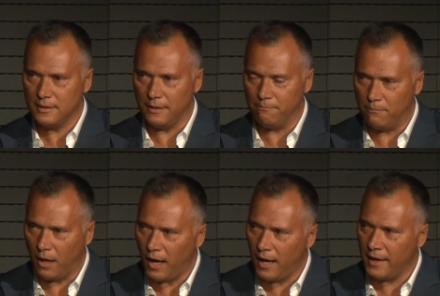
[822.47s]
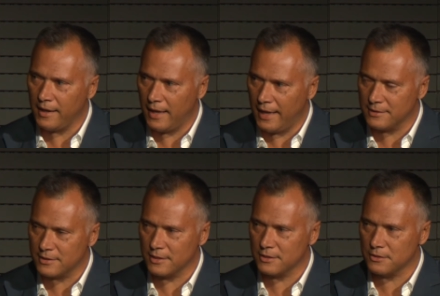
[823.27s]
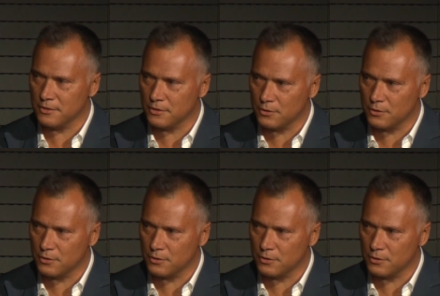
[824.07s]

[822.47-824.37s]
and my ancestors